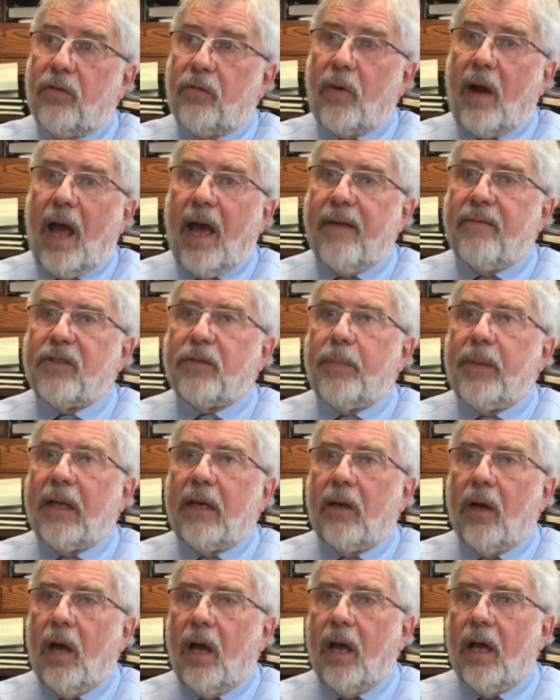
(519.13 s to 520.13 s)
thrives
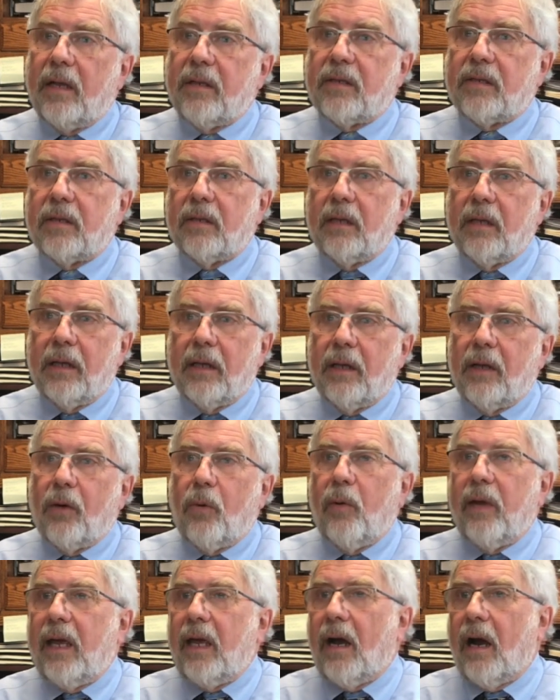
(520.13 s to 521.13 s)
because
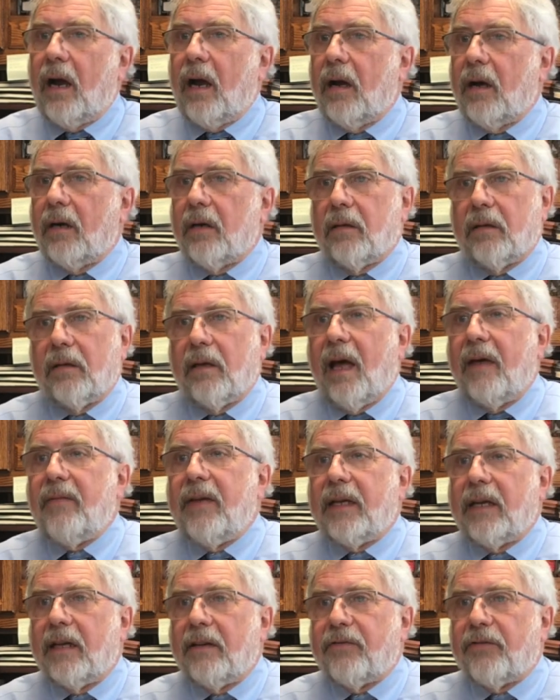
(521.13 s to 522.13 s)
we are
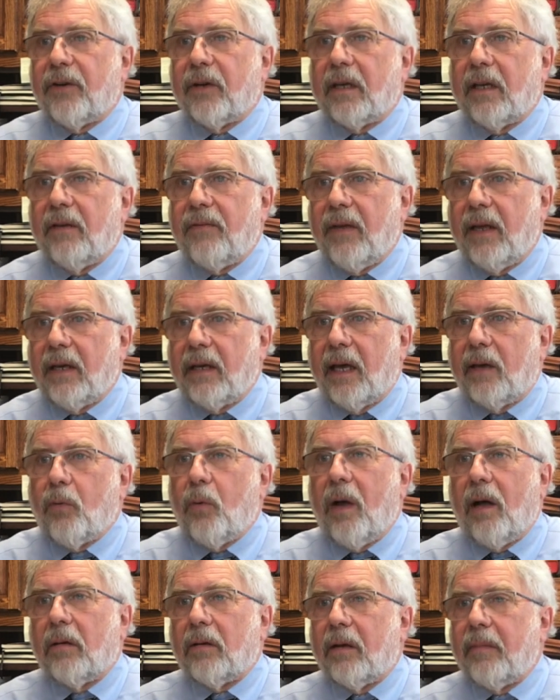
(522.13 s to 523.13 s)
loving and forgiving
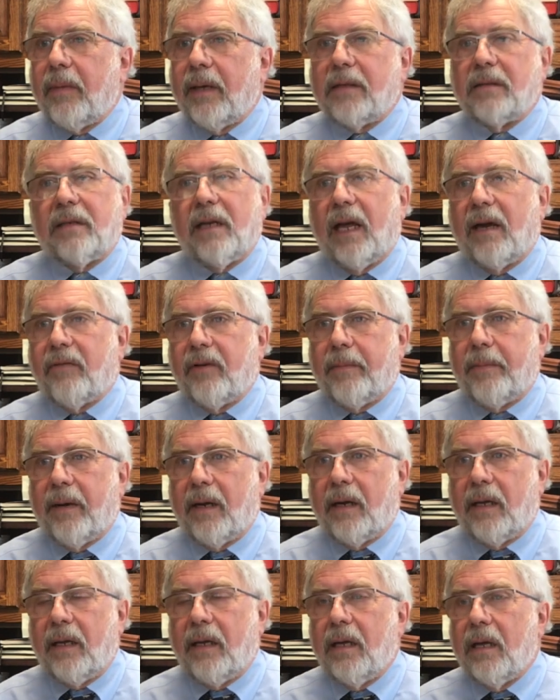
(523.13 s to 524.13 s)
and welcoming to
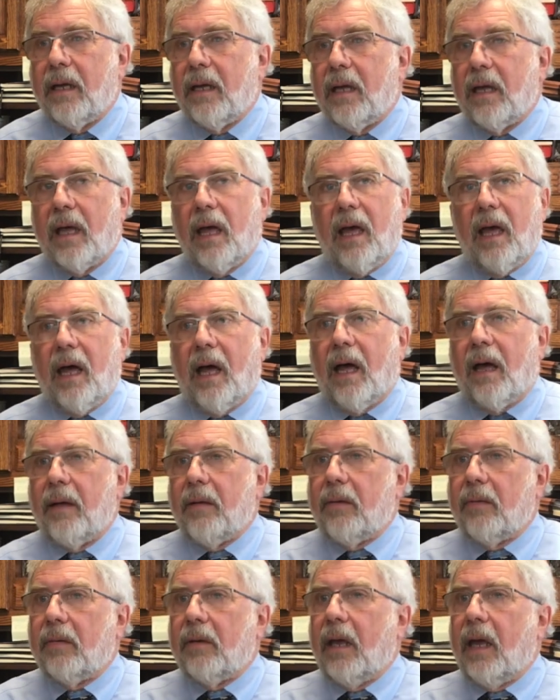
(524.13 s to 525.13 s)
everybody,
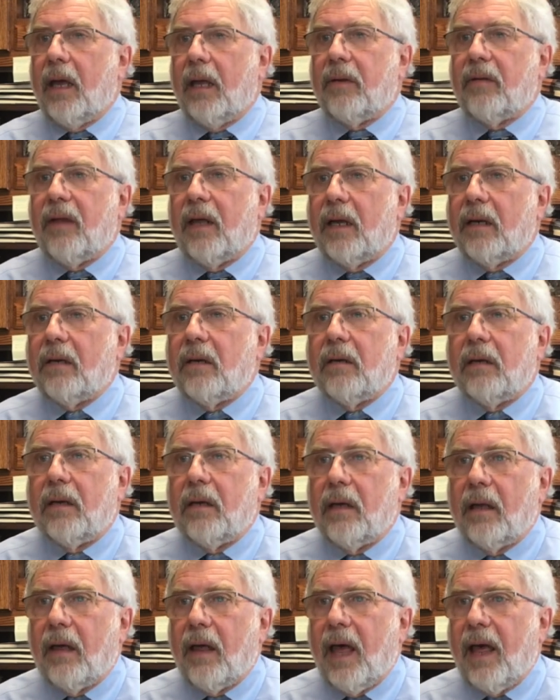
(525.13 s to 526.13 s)
and
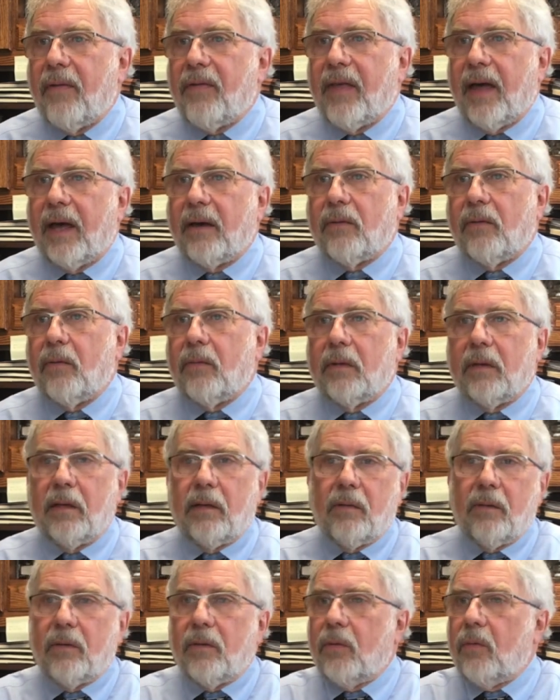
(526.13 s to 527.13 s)
that
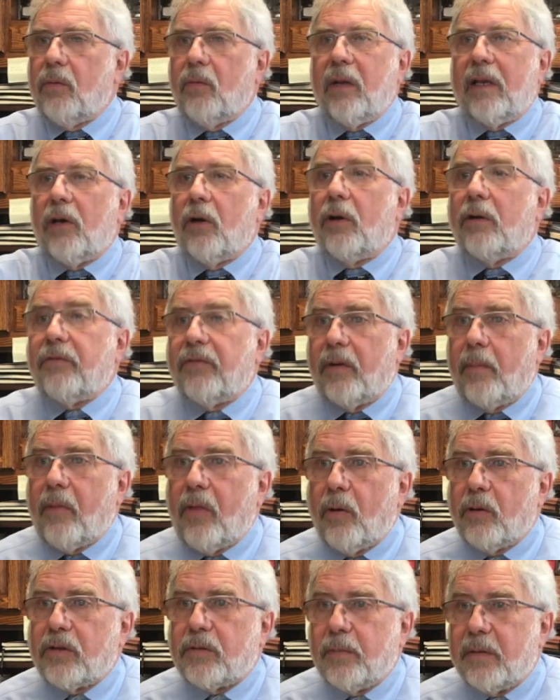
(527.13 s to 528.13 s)
we learn
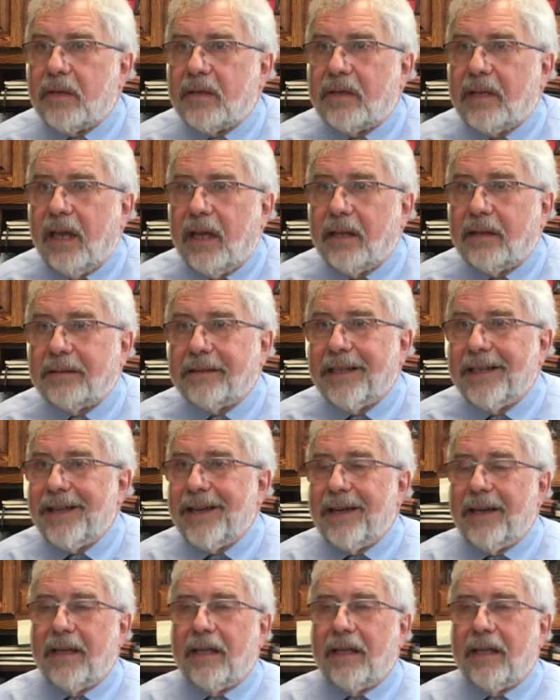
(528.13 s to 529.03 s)
from those mistakes.